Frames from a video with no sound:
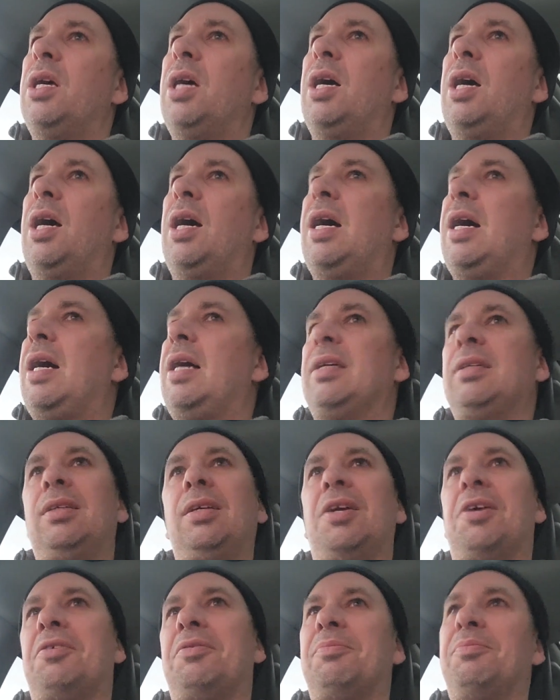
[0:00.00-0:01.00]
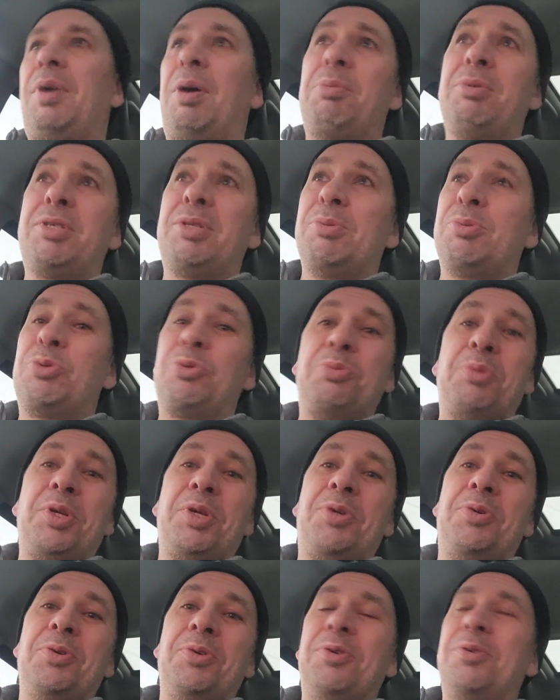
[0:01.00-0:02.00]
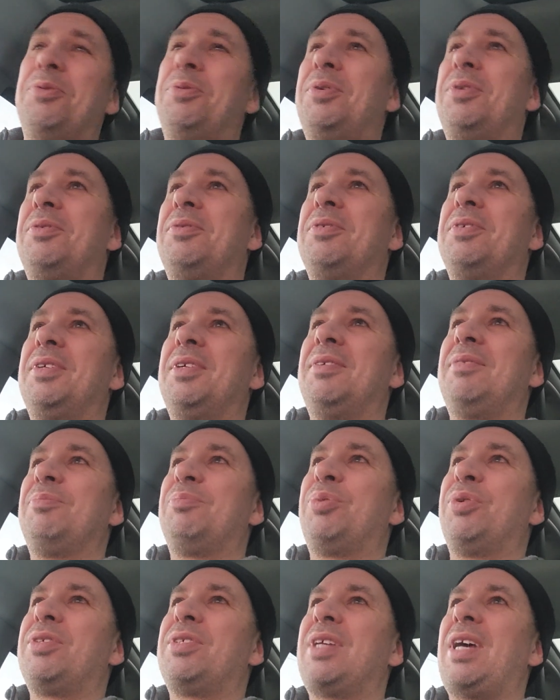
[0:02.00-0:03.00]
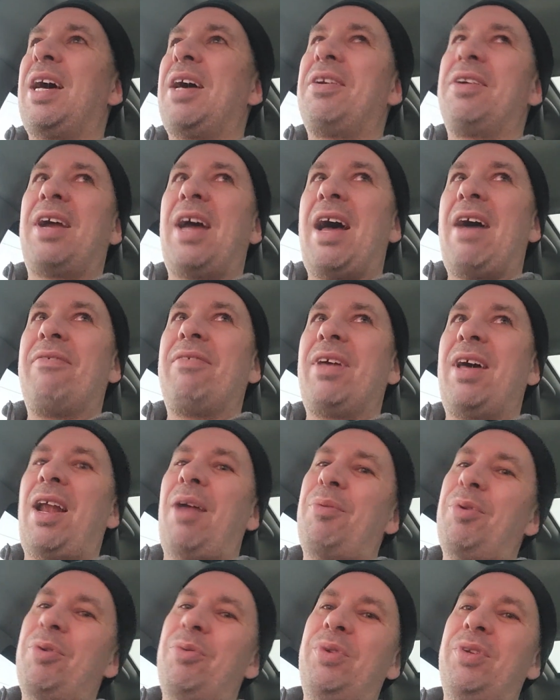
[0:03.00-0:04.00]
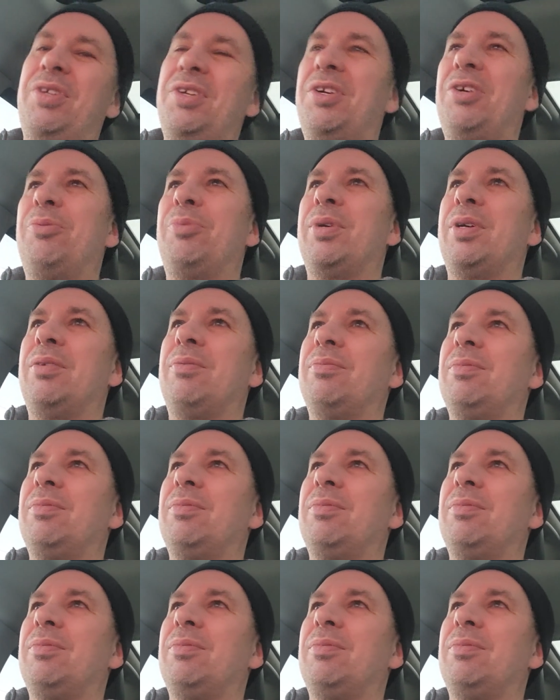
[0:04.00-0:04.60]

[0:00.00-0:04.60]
Uh, you know, memberships would be cool. We don't really push that or have that. I mean, we do, but,